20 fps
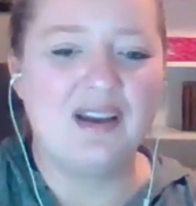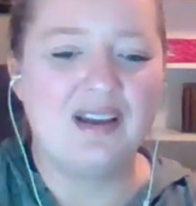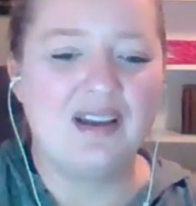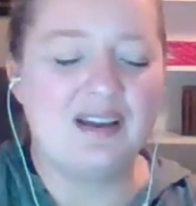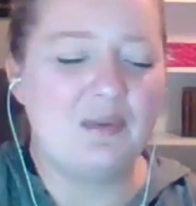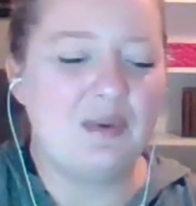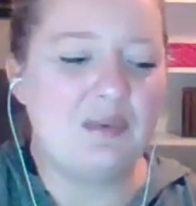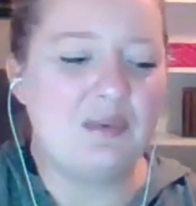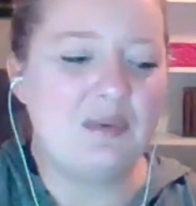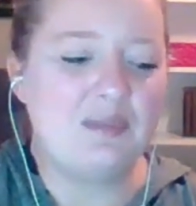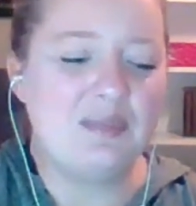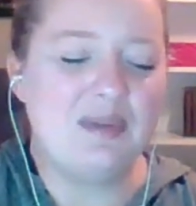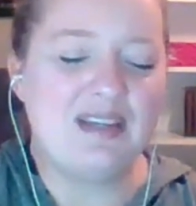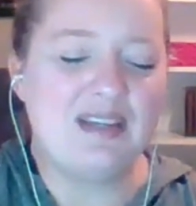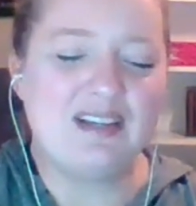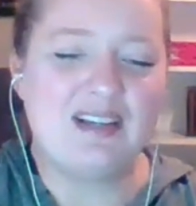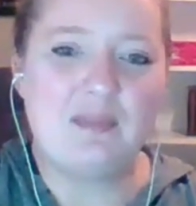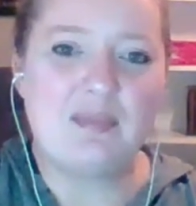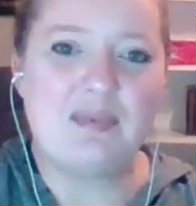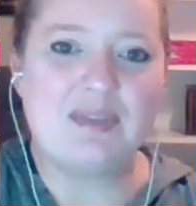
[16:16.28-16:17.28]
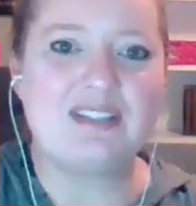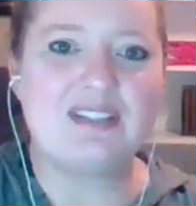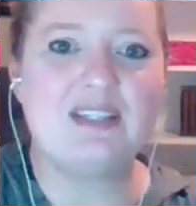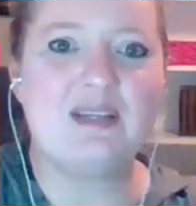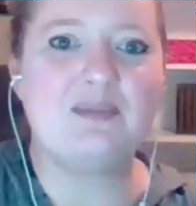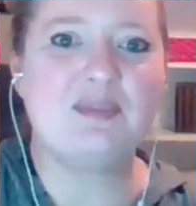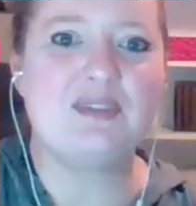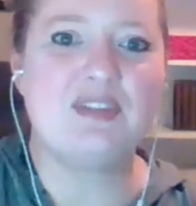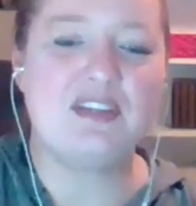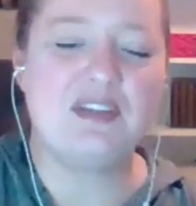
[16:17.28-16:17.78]
what would be a couple of
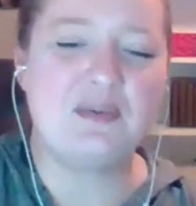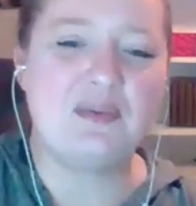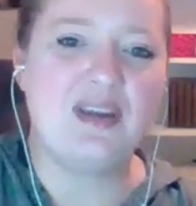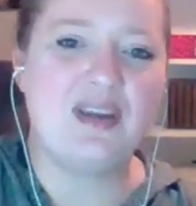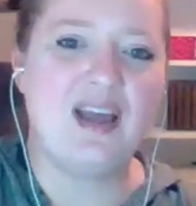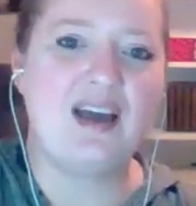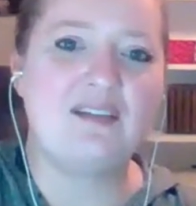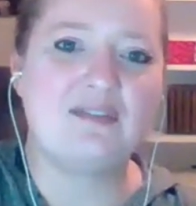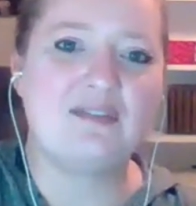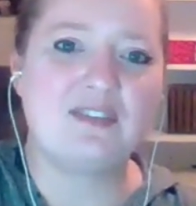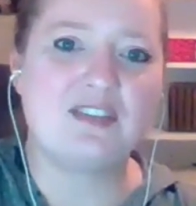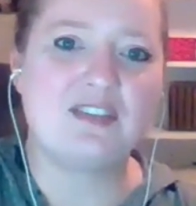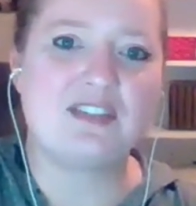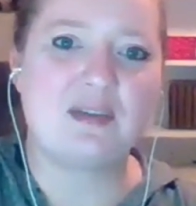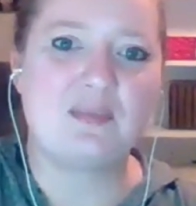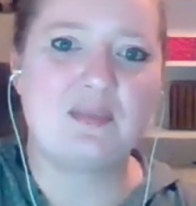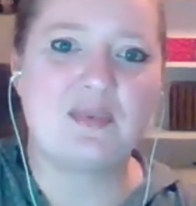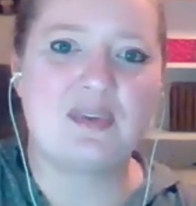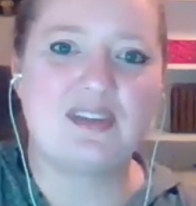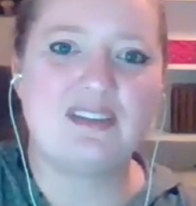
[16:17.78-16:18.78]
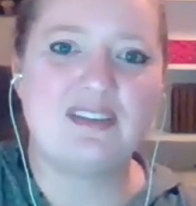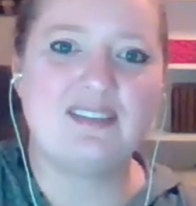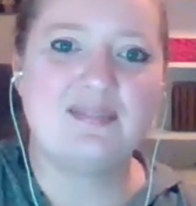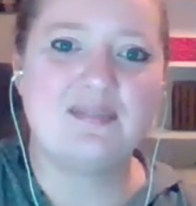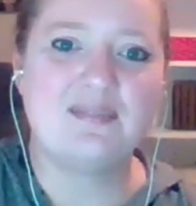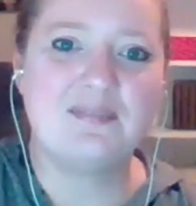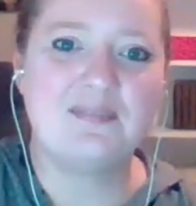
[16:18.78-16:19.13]
tips that you would have for someone?